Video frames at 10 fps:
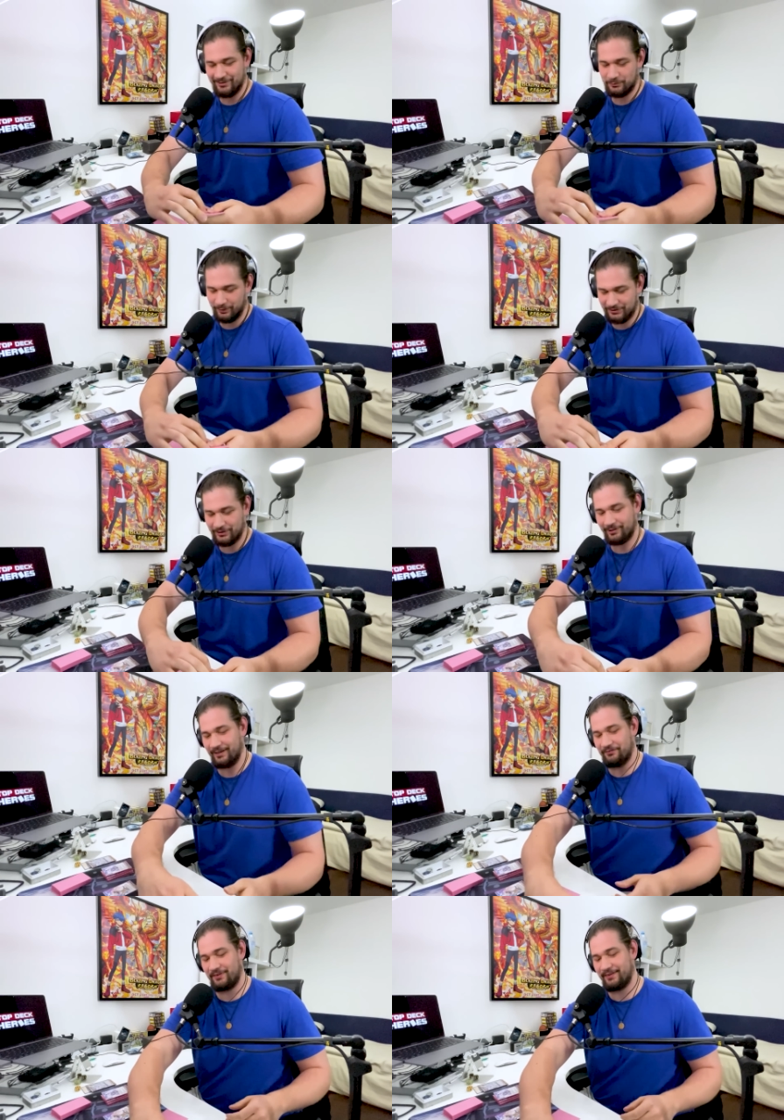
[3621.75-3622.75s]
is one trigger
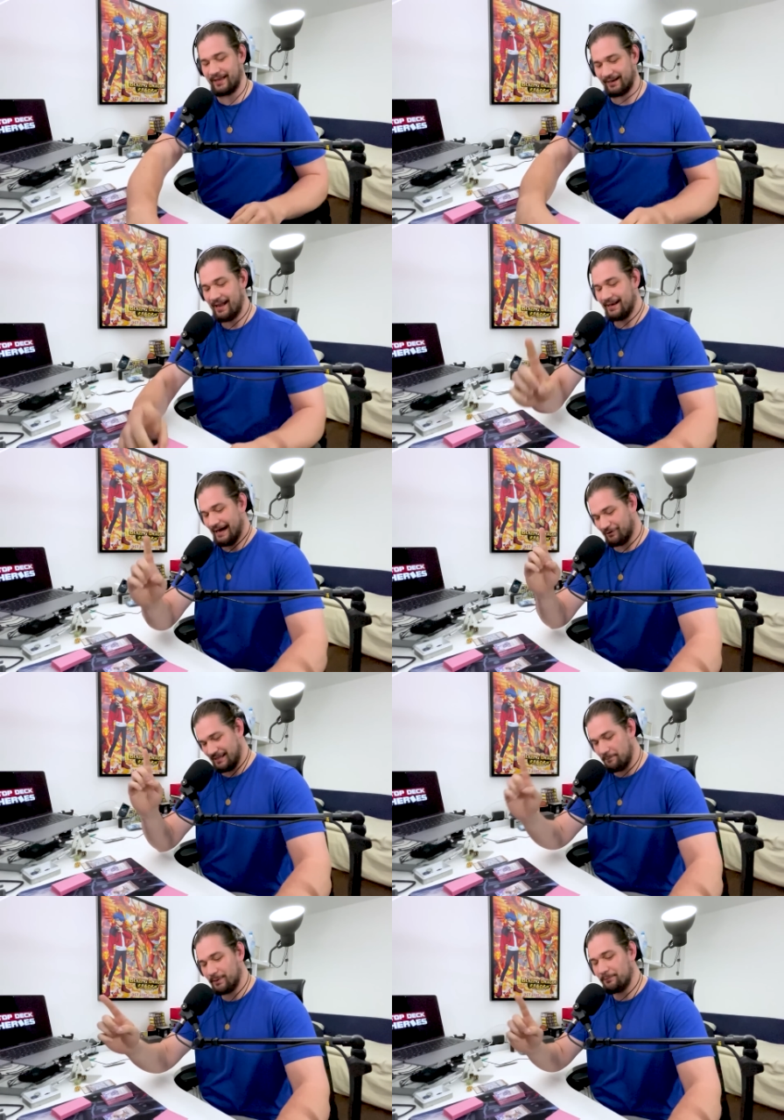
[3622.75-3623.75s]
left in deck. Now
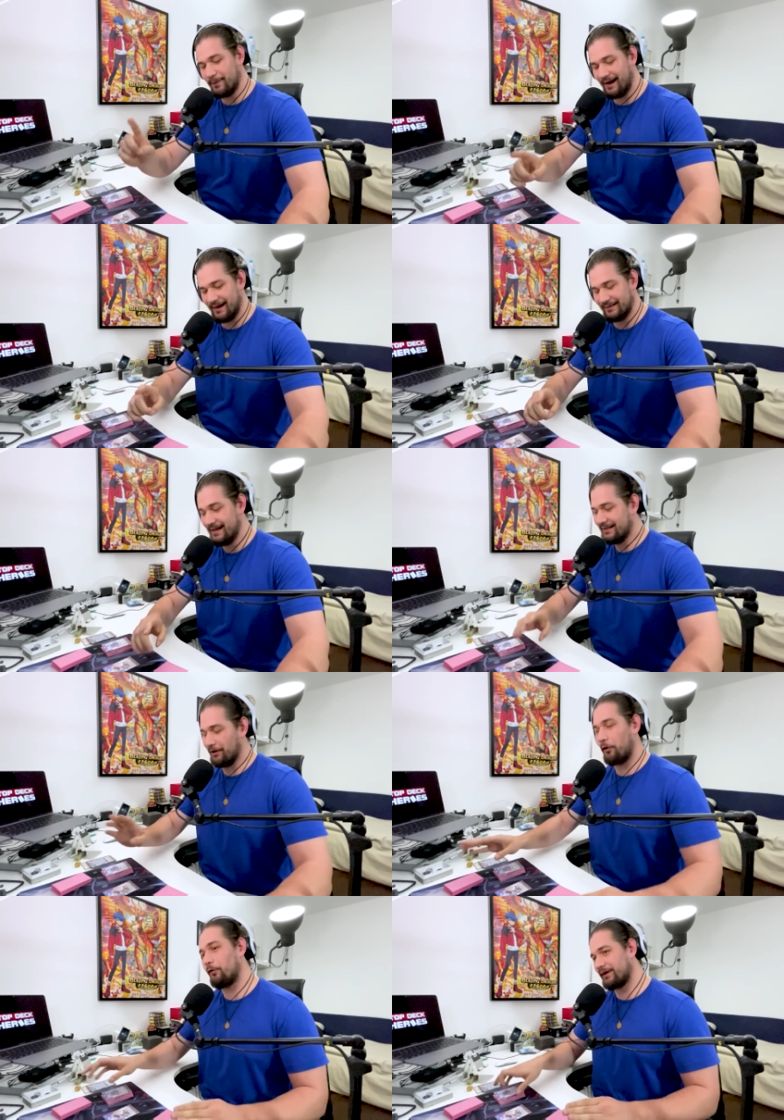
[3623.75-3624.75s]
keep in mind, the
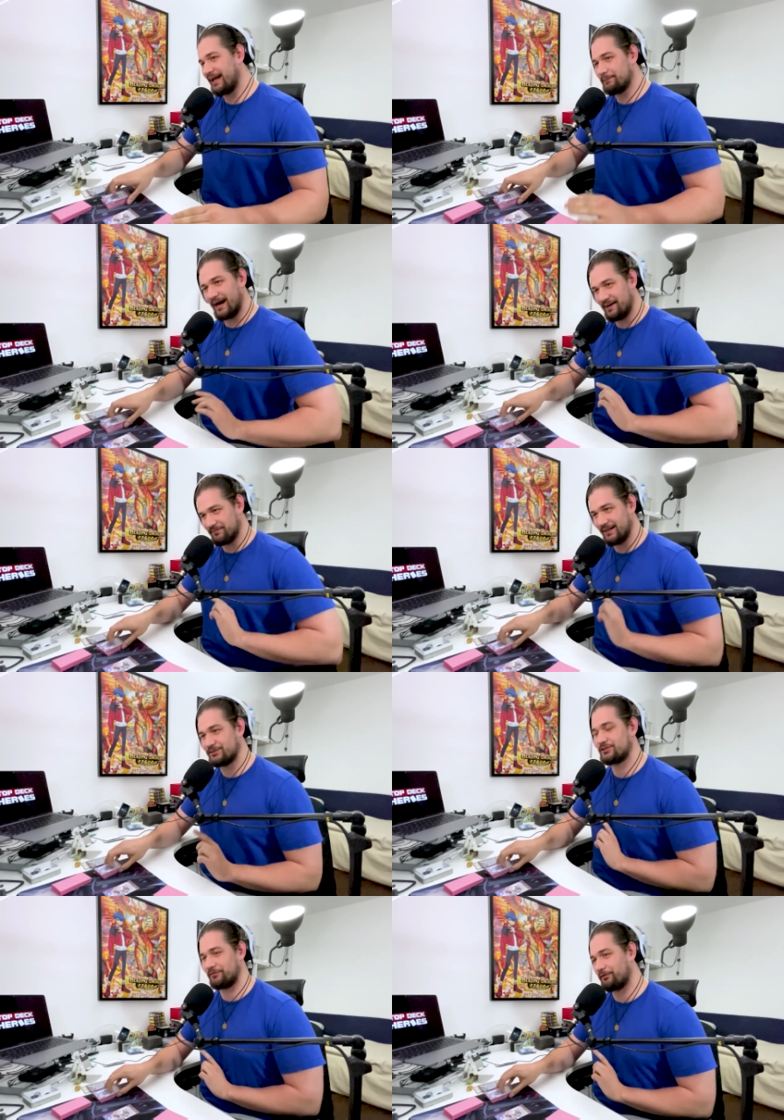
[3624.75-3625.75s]
whole game I have not
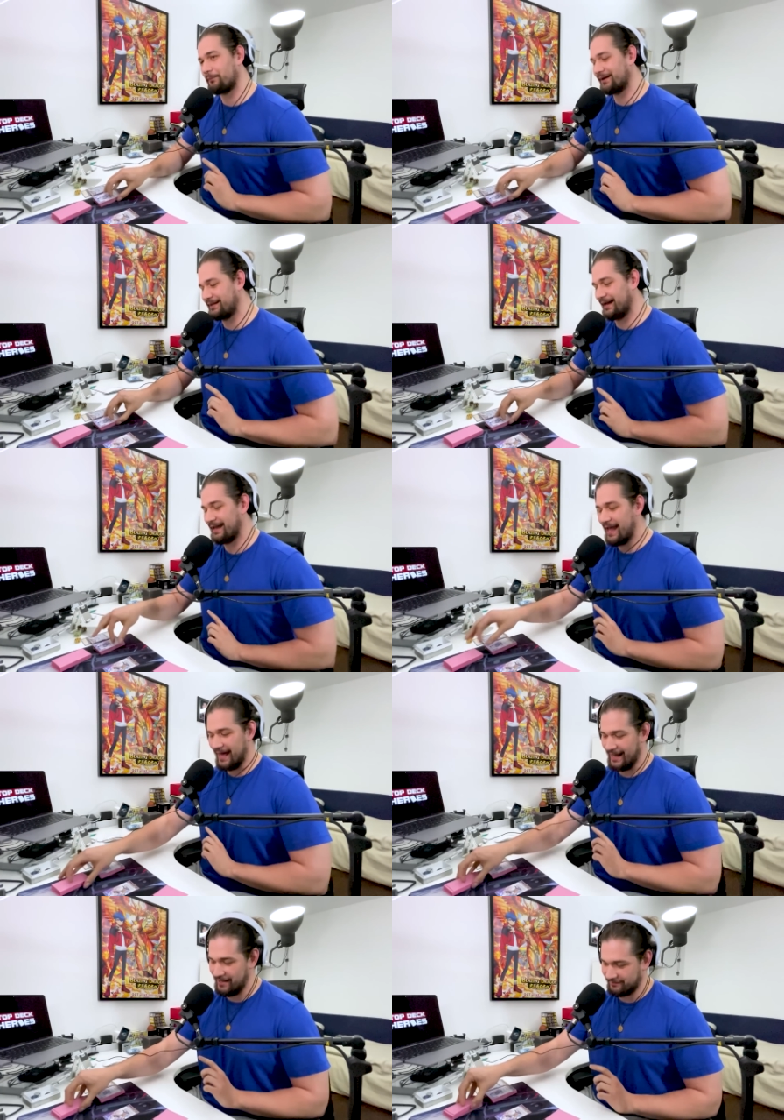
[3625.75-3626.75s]
shuffled my deck
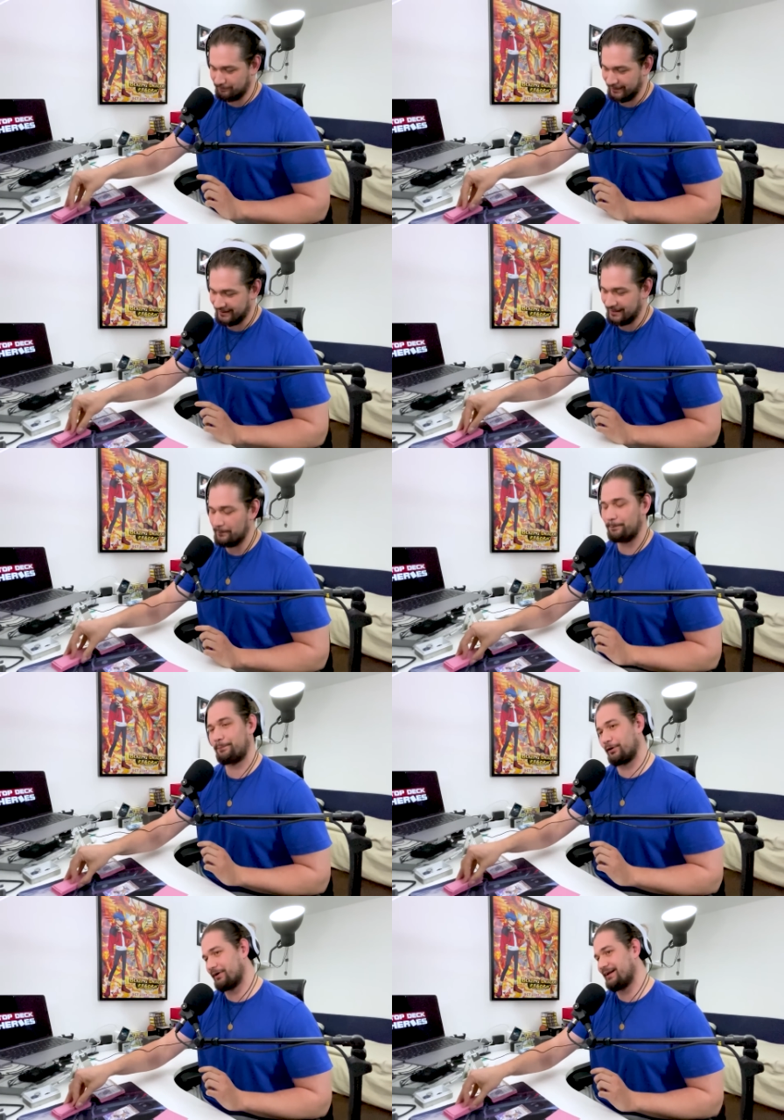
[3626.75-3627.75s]
and I have been kept
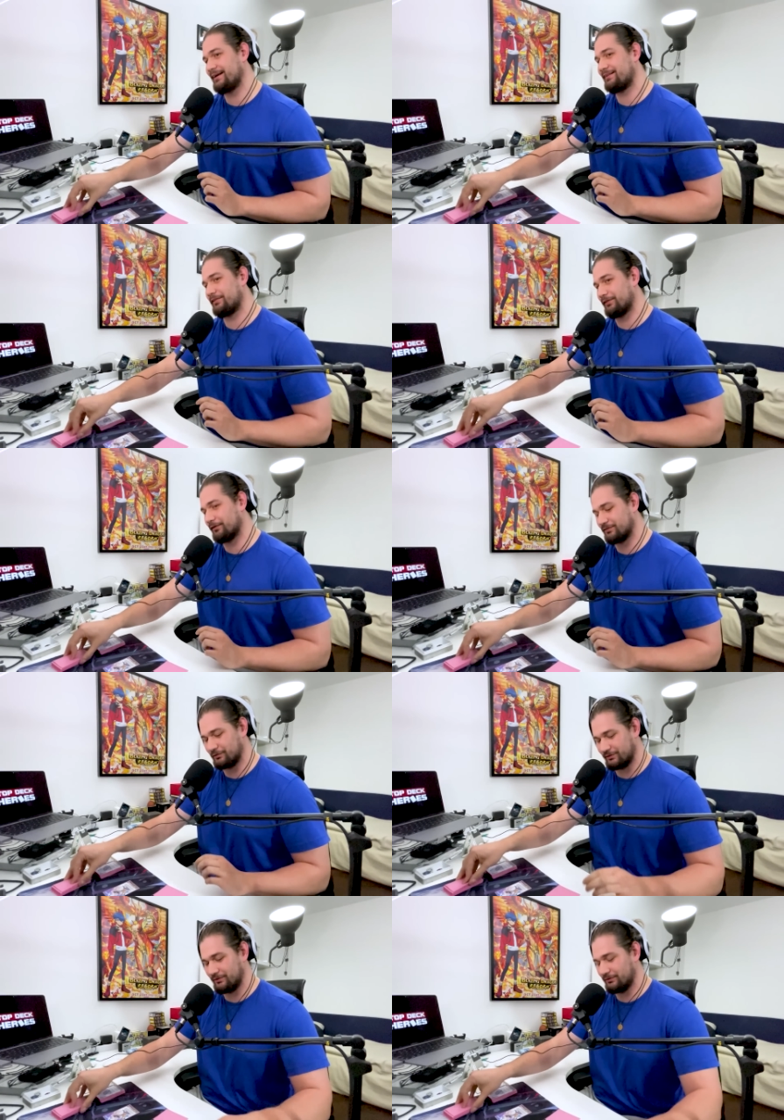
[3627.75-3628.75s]
putting n-
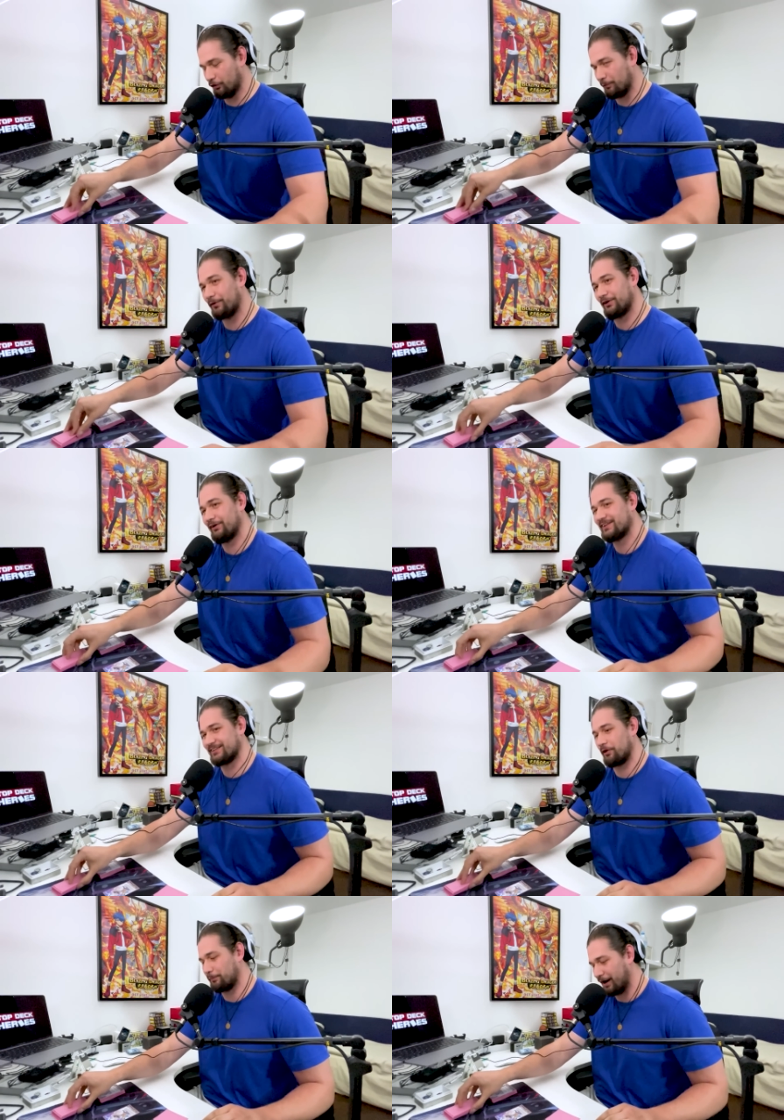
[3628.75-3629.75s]
normal units
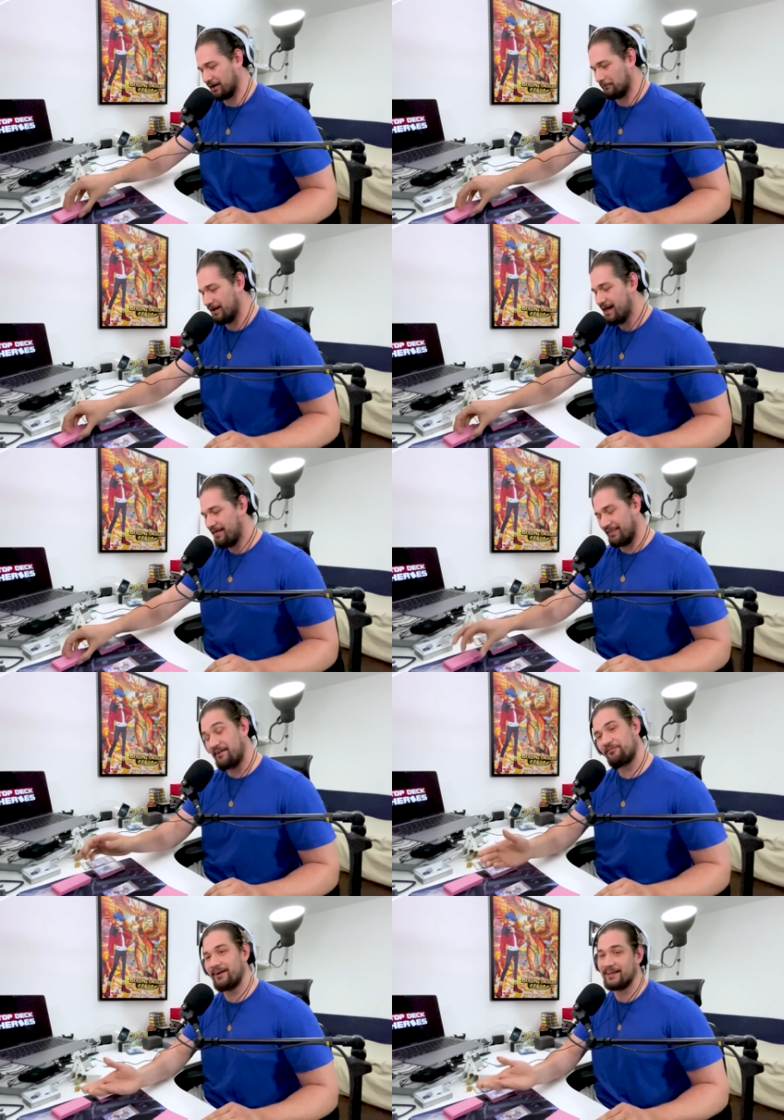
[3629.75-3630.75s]
on the bottom. Well,
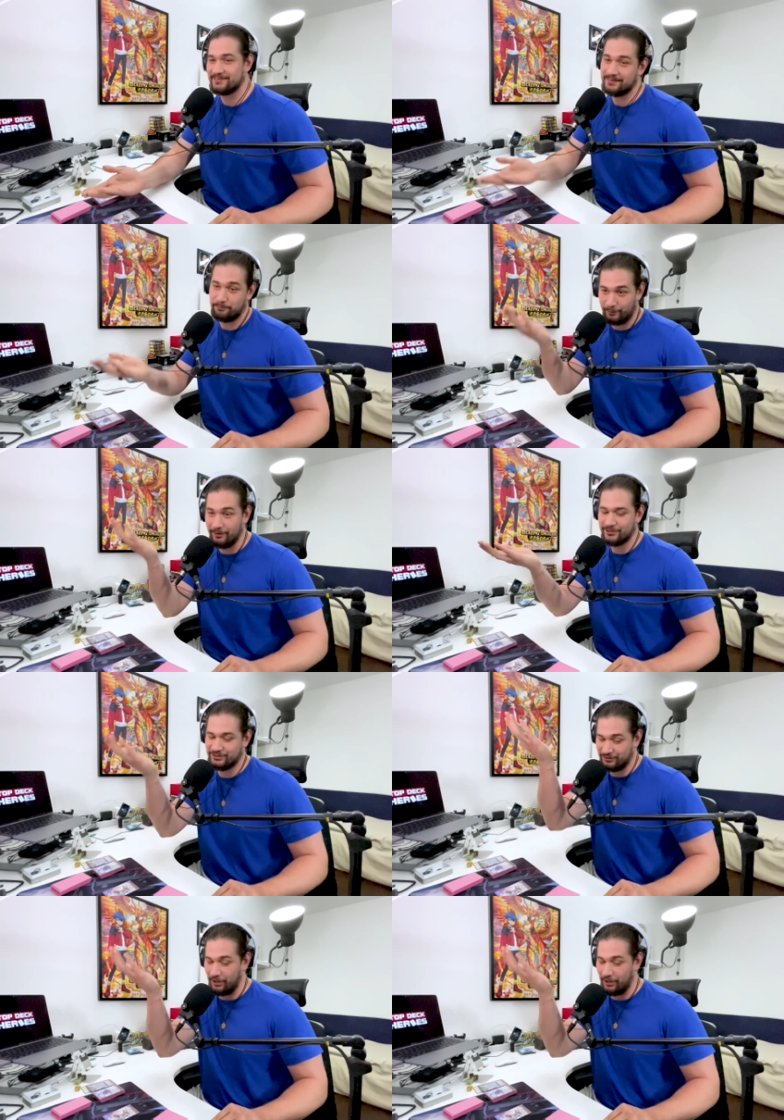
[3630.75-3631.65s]
that it's, thing it's is not a, pushed